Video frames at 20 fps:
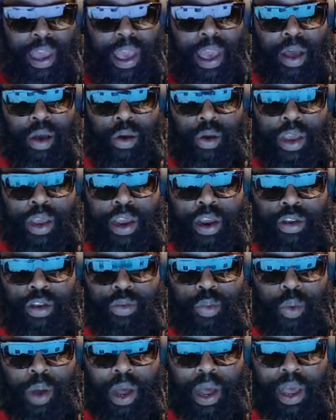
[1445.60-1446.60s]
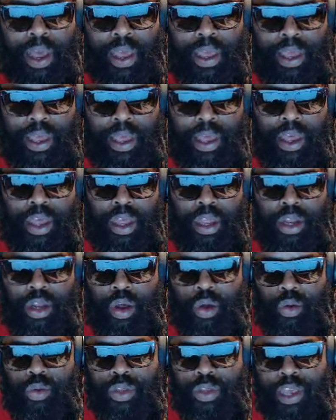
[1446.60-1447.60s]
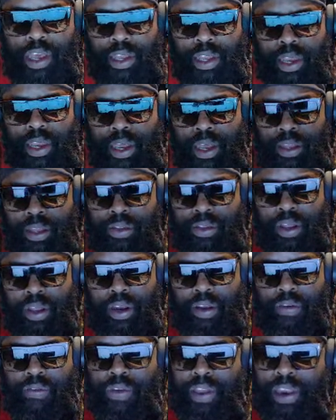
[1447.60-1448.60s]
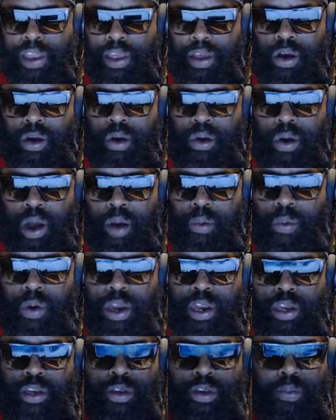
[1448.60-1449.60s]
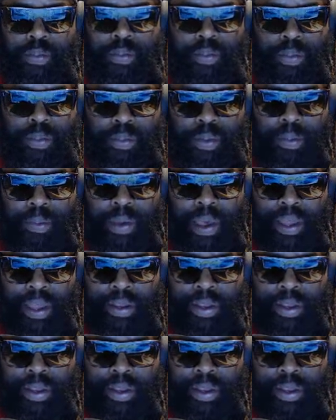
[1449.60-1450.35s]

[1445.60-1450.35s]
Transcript: Now, here's why those key things in the video I wanted to pay